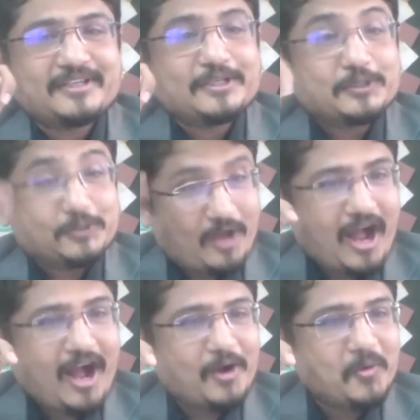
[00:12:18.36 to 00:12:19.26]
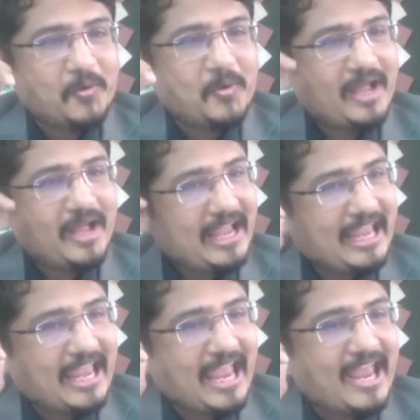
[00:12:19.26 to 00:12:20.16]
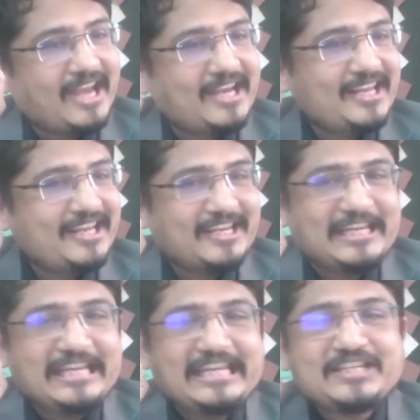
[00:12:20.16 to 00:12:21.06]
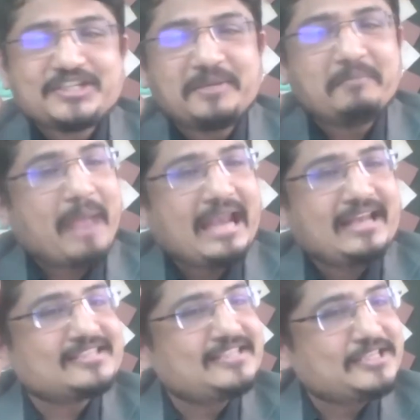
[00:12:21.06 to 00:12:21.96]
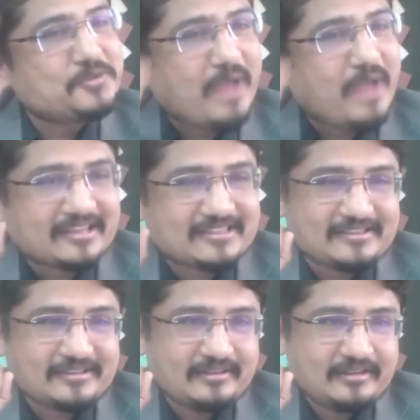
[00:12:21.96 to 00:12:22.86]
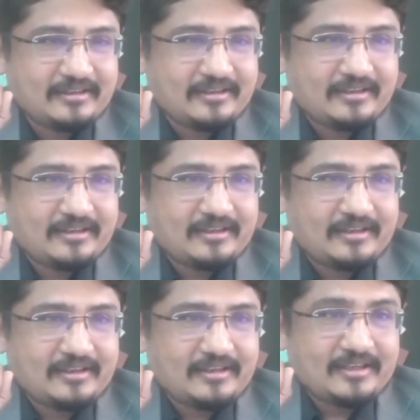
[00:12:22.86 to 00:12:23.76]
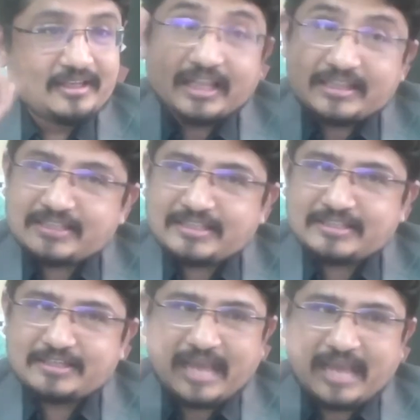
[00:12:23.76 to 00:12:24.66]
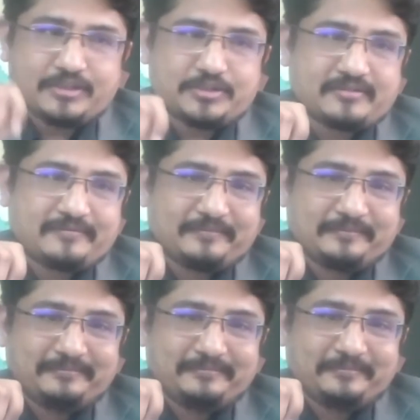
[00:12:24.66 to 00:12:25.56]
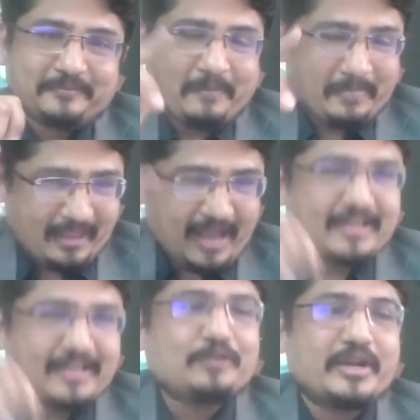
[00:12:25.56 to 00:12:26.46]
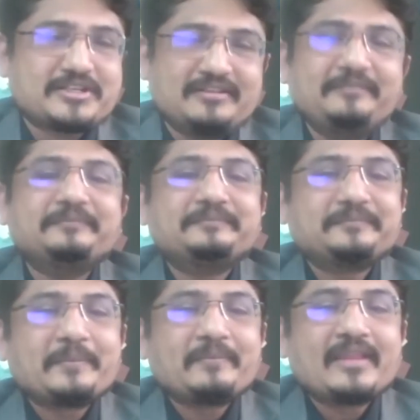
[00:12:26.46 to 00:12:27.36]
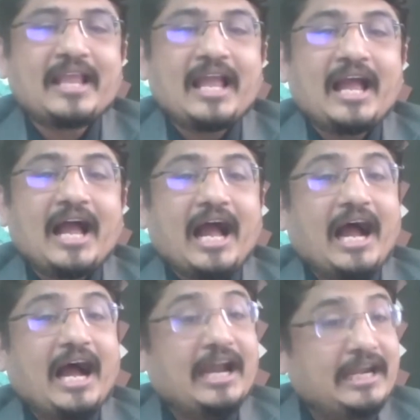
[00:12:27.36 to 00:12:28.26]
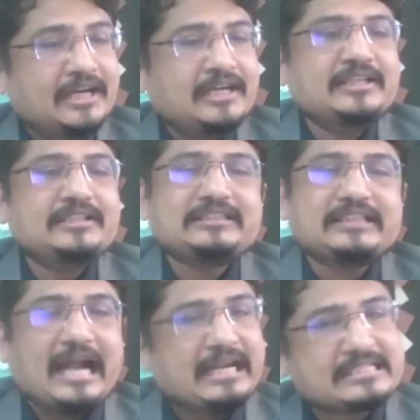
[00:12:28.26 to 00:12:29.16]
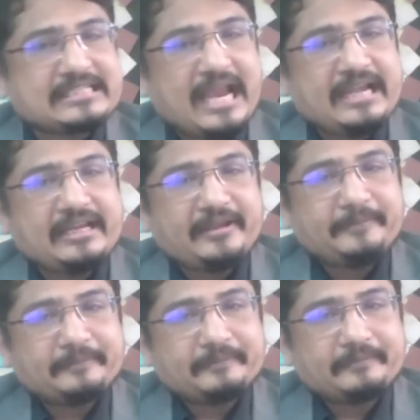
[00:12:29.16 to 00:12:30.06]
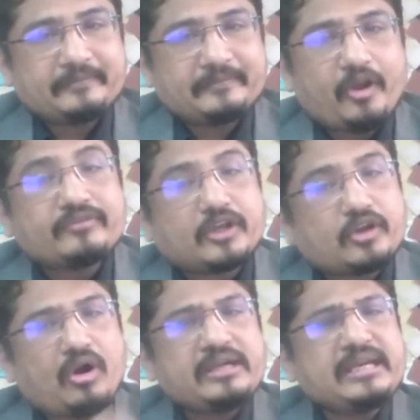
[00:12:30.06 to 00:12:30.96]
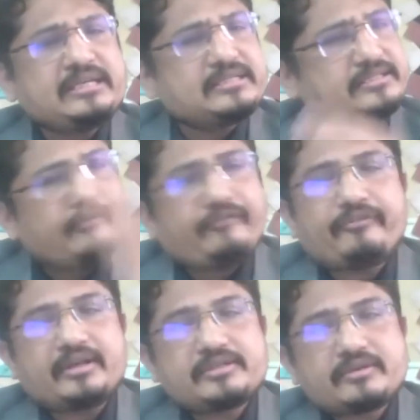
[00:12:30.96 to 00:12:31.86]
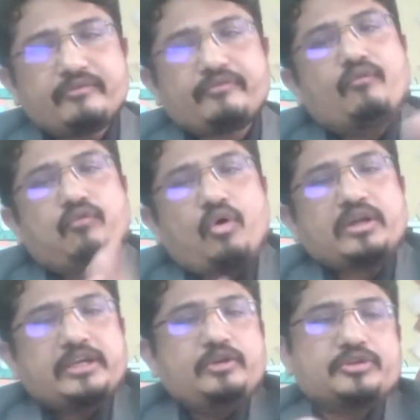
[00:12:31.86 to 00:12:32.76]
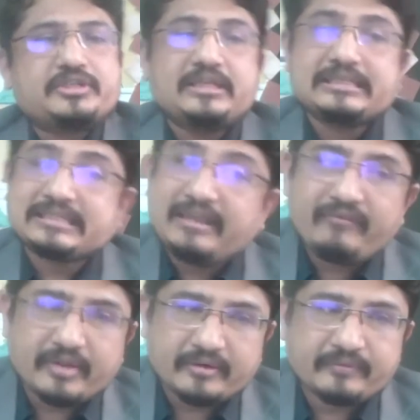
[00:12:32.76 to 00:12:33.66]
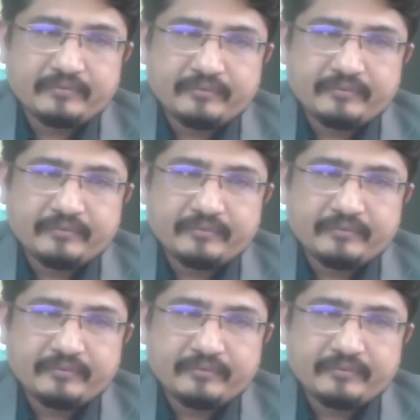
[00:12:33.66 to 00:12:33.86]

So how can she balance these two acts? This is the challenge. Another question, a learner's understanding of the content is different from what he or she is given.